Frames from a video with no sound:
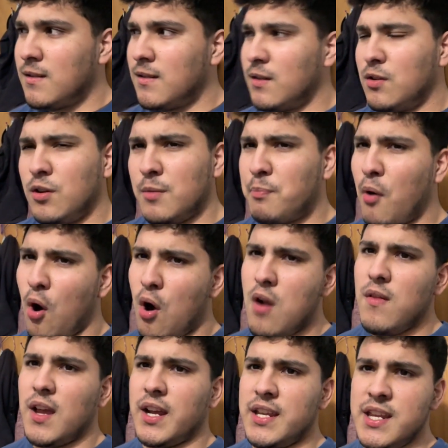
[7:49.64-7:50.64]
good part of
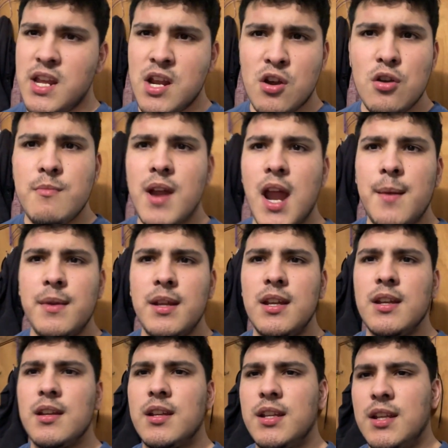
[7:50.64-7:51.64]
like a year,
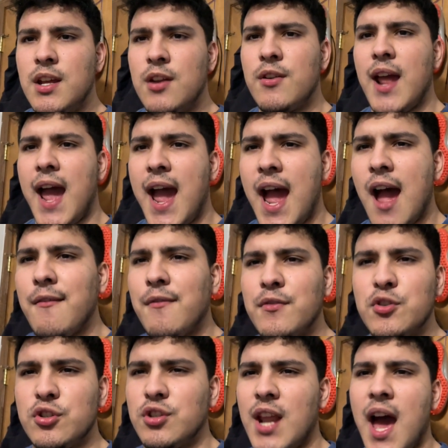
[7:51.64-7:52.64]
maybe year and a half,
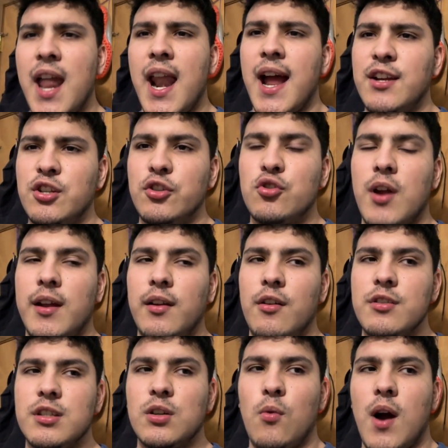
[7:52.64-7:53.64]
just not actually trying
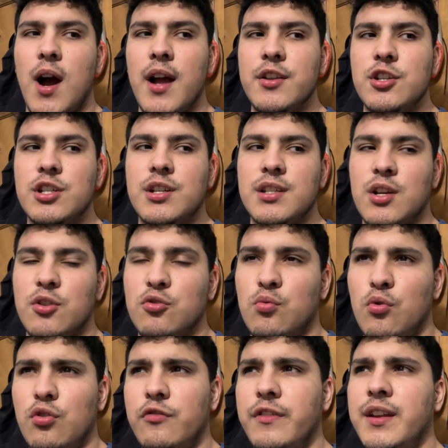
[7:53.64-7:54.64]
on squat just because I was
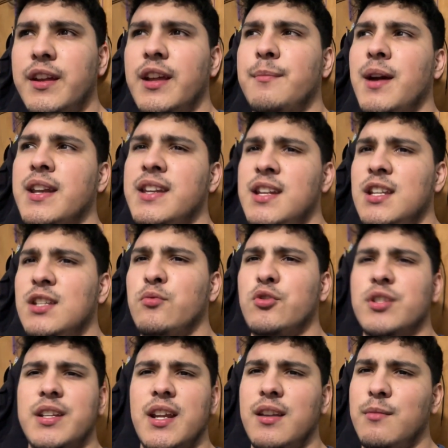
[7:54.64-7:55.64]
roofing and my knees were
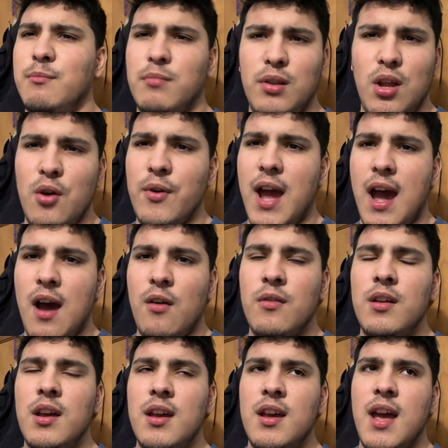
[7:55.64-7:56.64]
just getting blown out,
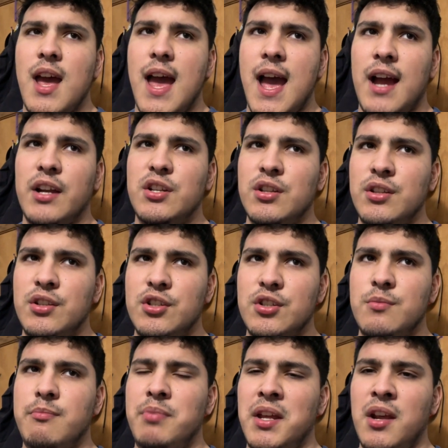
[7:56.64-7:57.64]
actually
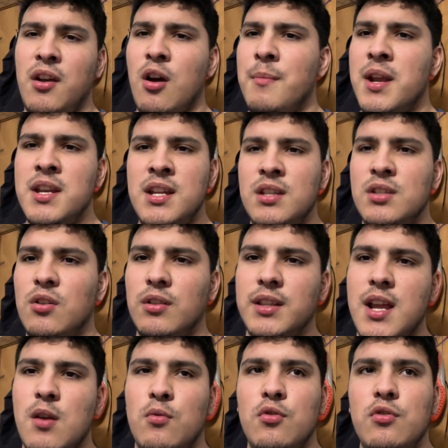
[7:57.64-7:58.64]
just being on my knees all
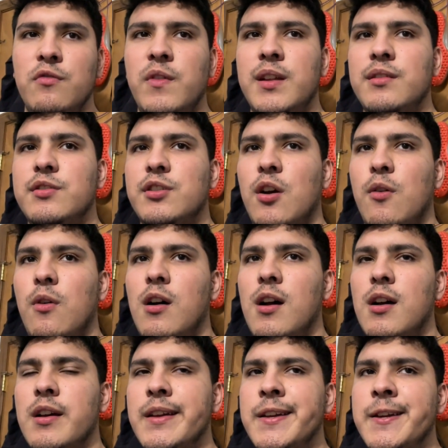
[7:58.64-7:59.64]
day roofing. So
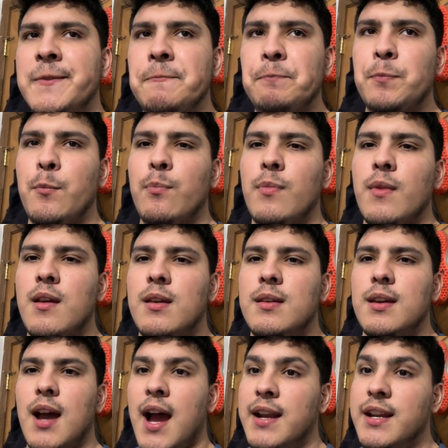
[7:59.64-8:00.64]
uh,
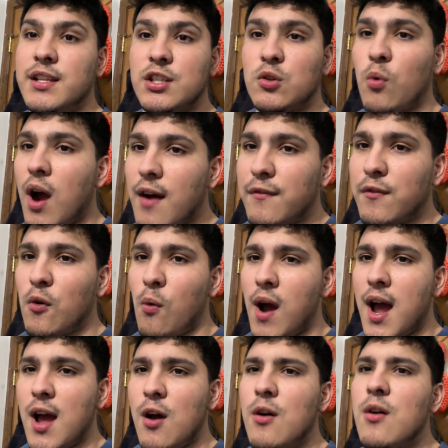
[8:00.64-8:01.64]
I didn't squat for a
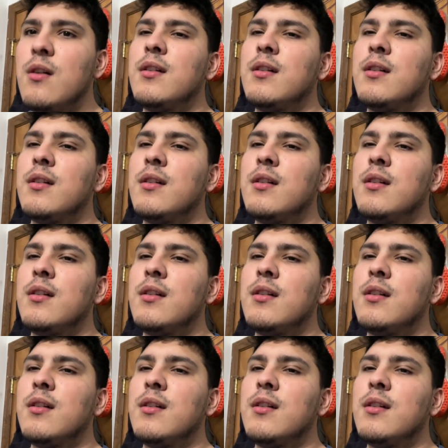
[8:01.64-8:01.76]
while,